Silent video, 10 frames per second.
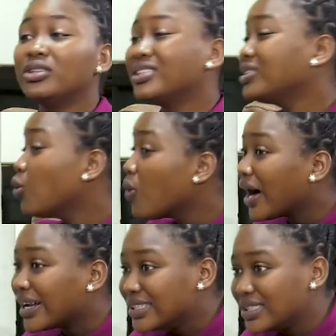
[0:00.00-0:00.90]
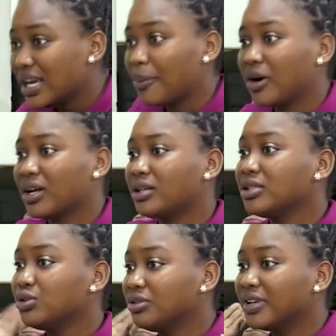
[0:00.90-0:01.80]
no idea about how
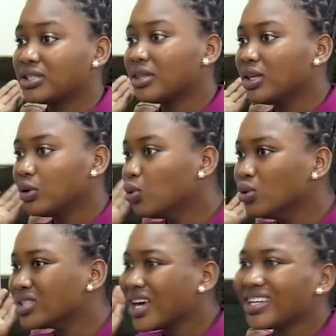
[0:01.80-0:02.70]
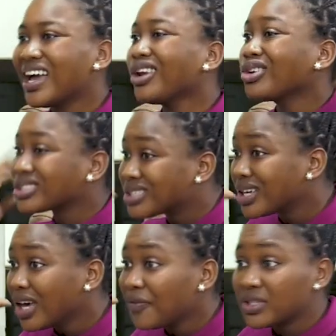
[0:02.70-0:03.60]
this yeah. university Everything thing goes, works. they are lost. If
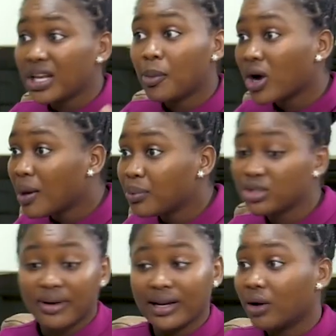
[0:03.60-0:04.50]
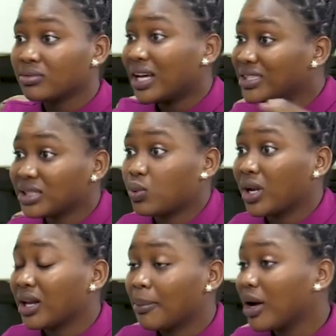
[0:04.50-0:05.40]
yes. you see them on campus right now, they are just
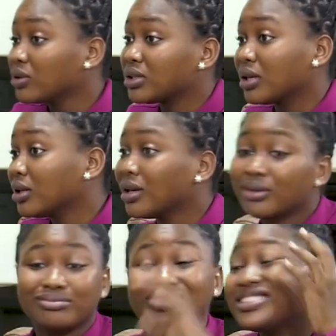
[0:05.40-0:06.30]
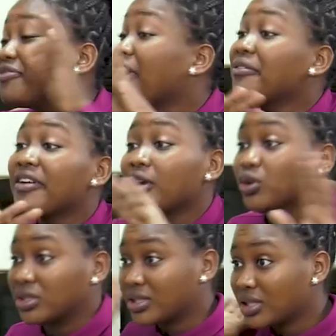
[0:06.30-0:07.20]
walking about just very, very
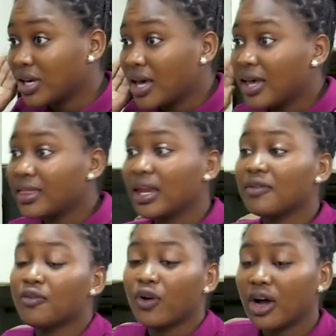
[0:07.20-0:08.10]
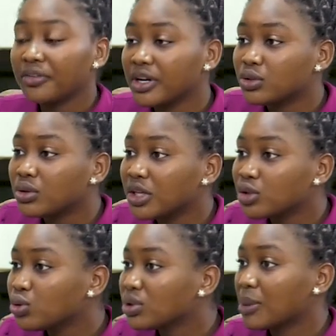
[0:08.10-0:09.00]
lost. the level 400
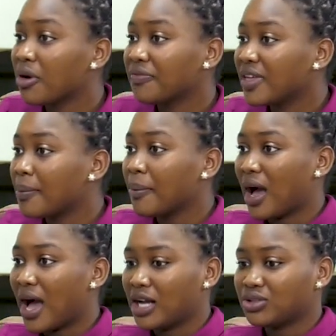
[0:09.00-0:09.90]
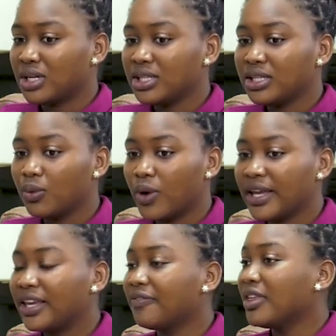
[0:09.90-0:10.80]
students too, some of them actually were
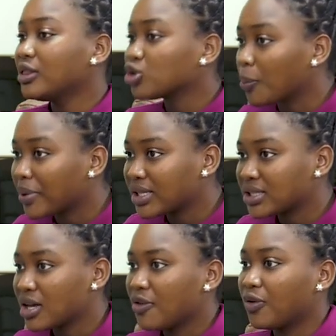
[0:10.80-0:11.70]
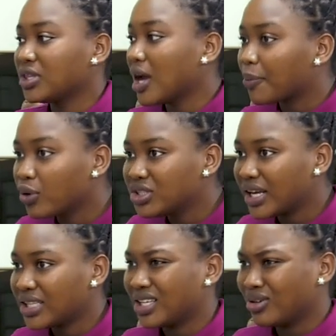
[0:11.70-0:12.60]
given topics for their
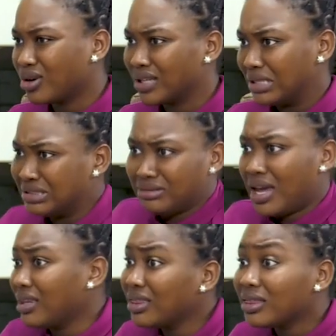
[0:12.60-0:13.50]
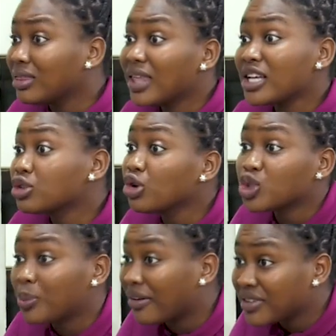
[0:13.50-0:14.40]
projects yes. and oh, all that. Oh, okay. And yes. so there's no
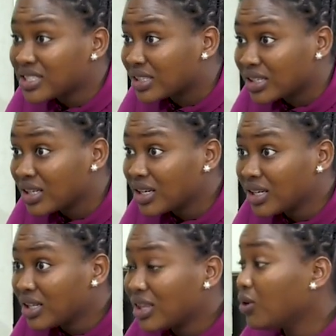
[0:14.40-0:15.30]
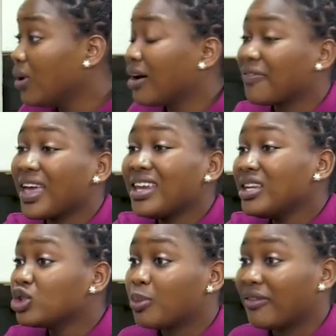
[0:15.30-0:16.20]
supervision. Mm -hmm. They don't have
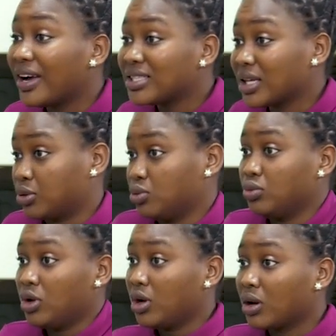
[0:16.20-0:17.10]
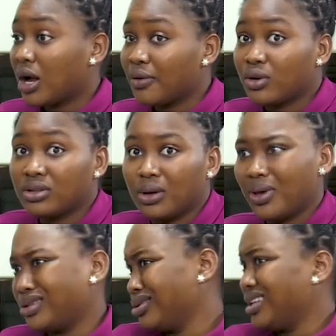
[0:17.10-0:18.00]
any supervisor to carry on their
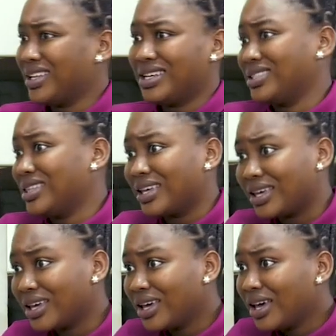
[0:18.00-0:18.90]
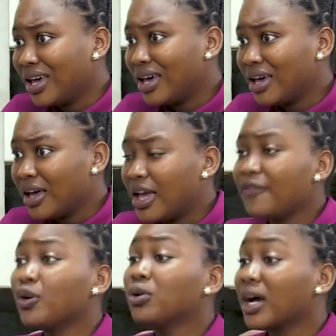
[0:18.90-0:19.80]
work. So they are just there. Wow.
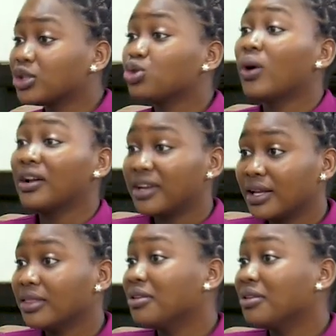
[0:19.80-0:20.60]
If you look at 200 and